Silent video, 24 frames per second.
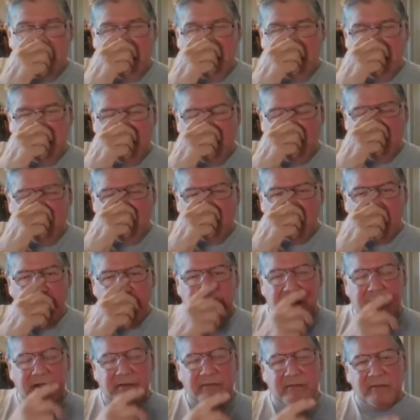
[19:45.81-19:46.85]
have our own
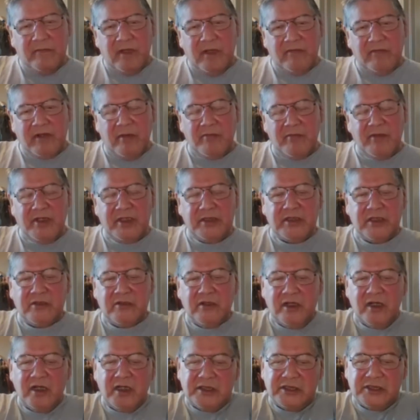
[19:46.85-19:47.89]
way of coming to
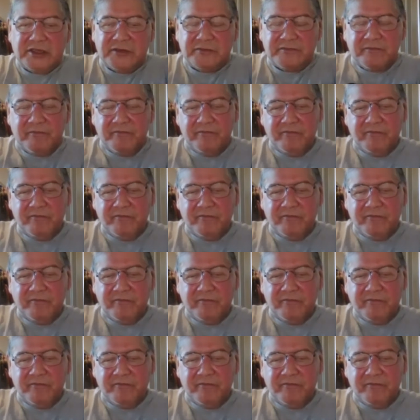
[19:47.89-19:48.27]
knowledge